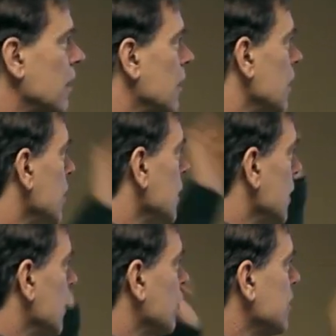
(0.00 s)
uh,
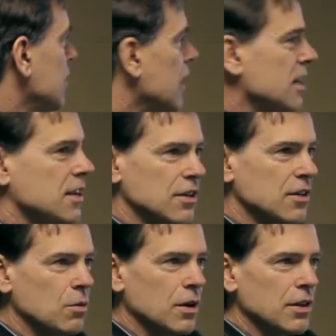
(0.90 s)
it's on
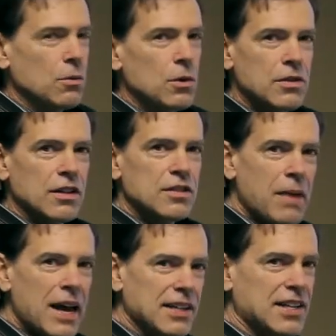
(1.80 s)
Titan where they weren't
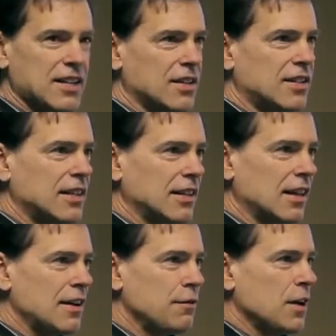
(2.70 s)
expecting to see
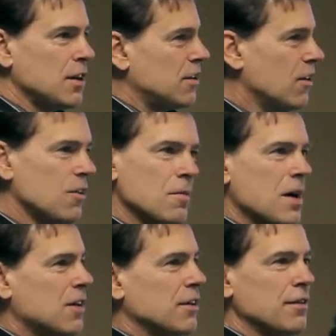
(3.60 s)
life. No
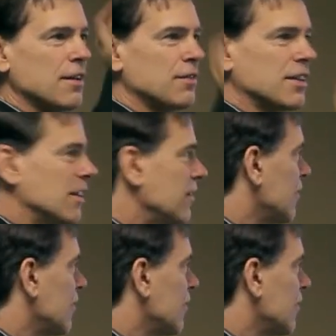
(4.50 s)
amount of evidence